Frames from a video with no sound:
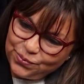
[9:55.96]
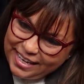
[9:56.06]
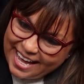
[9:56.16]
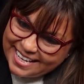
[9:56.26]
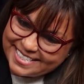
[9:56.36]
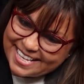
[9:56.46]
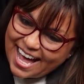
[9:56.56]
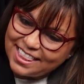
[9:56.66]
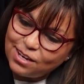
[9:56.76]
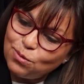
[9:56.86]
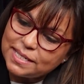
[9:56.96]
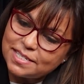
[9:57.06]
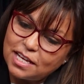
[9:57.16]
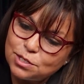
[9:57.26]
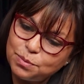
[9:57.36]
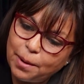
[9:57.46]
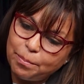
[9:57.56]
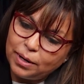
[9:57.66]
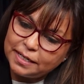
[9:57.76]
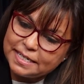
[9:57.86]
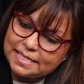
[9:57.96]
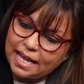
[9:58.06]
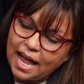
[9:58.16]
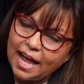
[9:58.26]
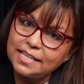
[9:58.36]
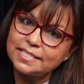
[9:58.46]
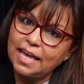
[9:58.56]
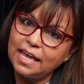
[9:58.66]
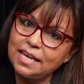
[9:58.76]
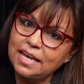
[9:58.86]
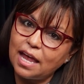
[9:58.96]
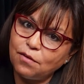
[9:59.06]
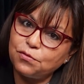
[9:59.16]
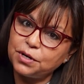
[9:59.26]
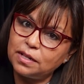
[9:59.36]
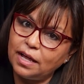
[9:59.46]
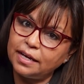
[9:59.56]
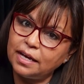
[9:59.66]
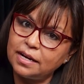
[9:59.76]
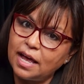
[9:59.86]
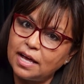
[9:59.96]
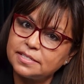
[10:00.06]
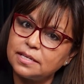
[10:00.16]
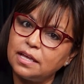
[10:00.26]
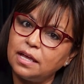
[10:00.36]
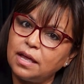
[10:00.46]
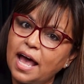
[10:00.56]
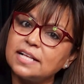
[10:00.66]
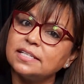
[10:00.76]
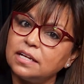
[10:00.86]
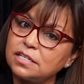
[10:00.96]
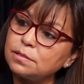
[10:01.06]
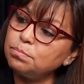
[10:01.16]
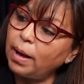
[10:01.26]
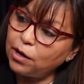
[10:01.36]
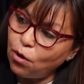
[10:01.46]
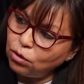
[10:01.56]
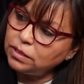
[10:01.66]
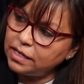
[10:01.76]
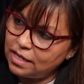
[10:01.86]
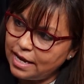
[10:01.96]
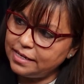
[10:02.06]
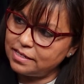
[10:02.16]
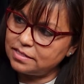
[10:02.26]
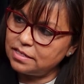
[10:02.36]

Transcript: Yes, I think what sets me apart is that I take every client as it is my only client.